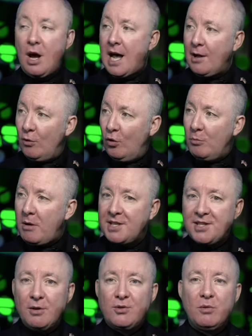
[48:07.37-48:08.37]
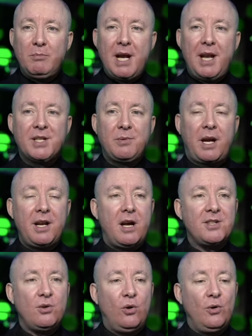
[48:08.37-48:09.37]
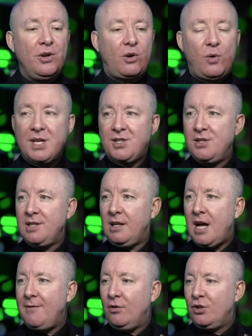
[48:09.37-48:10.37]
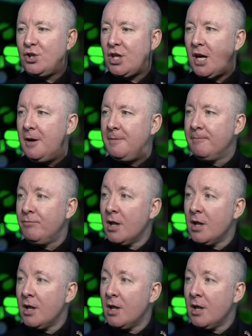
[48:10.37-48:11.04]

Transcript: and all my social media so I can answer all your questions live on the show.